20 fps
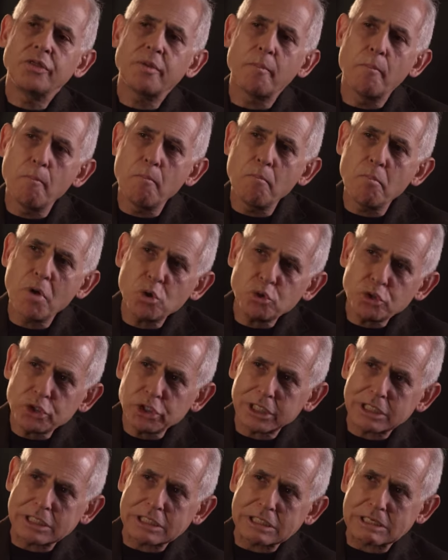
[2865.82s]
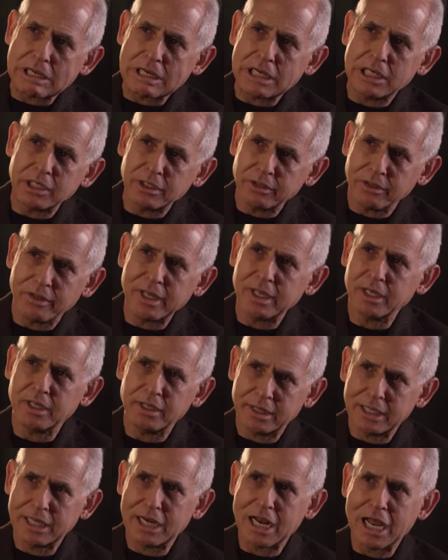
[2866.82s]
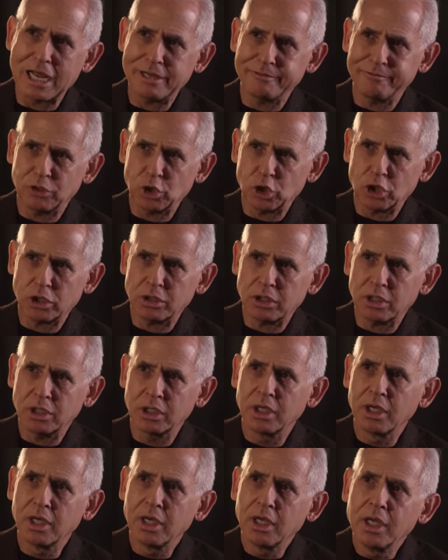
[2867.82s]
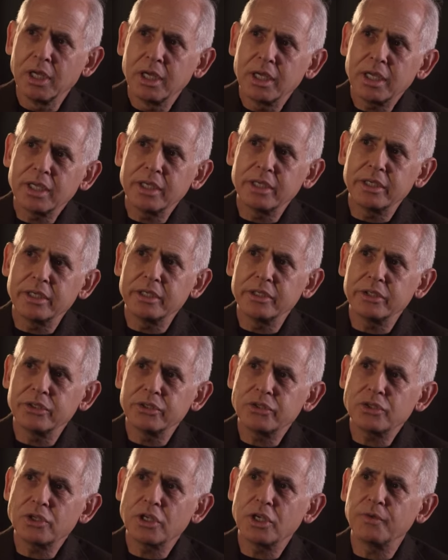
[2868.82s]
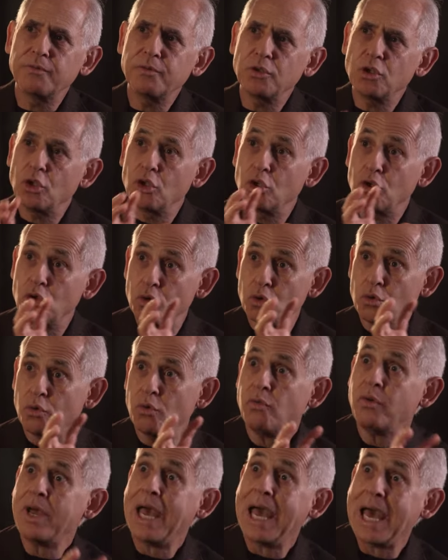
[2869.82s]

The most exciting thing that I've learned is if you